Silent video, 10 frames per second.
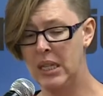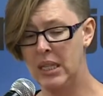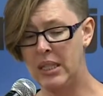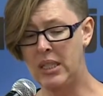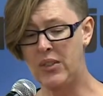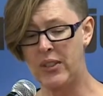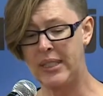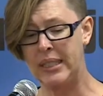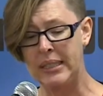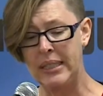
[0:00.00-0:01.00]
These
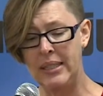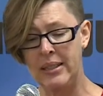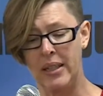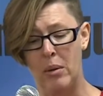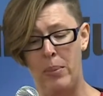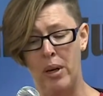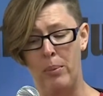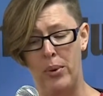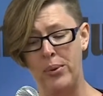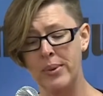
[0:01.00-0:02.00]
facilities are bare
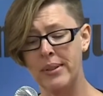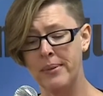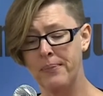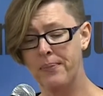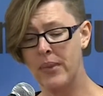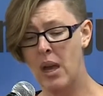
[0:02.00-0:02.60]
bones,